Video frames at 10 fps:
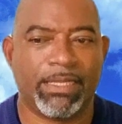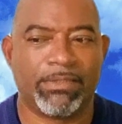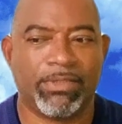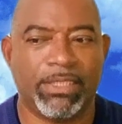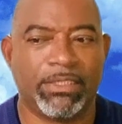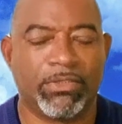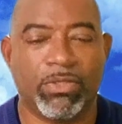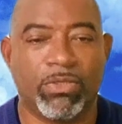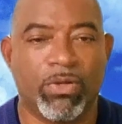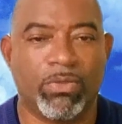So this is going
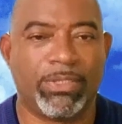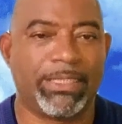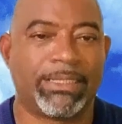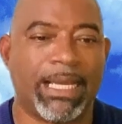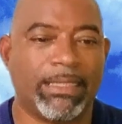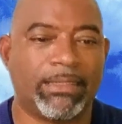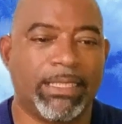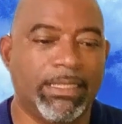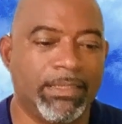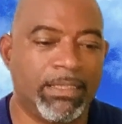to go out just as
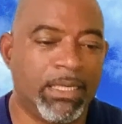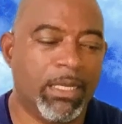is.